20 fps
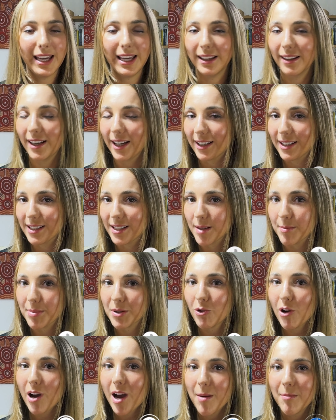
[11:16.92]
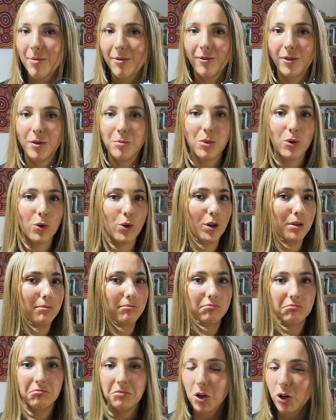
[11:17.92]
hit like and subscribe for more
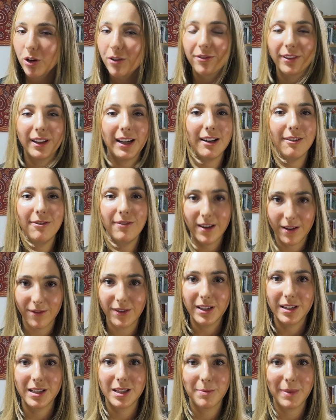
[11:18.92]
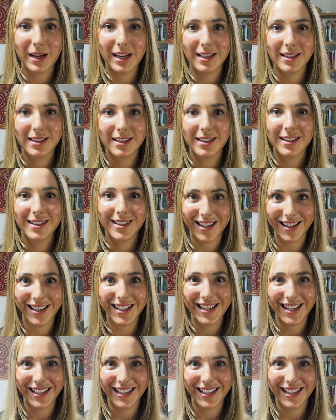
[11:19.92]
no fluff, evidence-based study